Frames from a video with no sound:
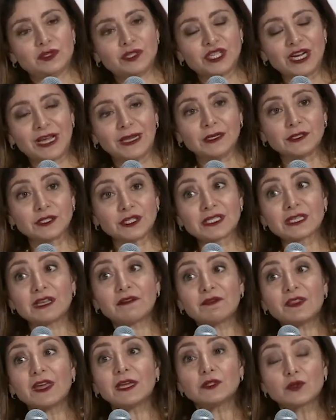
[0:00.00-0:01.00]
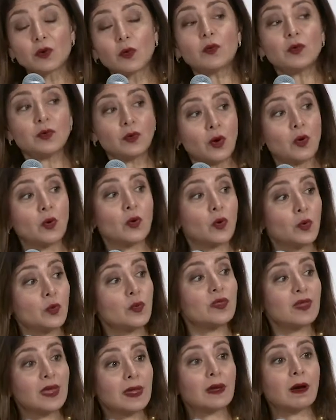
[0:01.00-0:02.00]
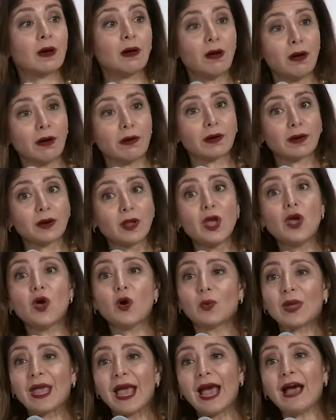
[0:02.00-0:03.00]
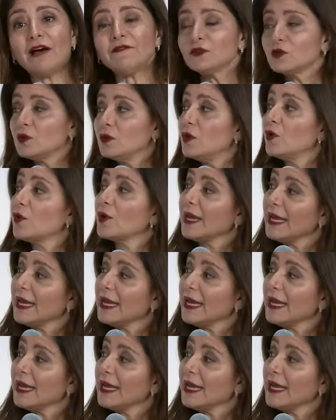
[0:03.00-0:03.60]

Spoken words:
challenges if they don't know who they are? We have to look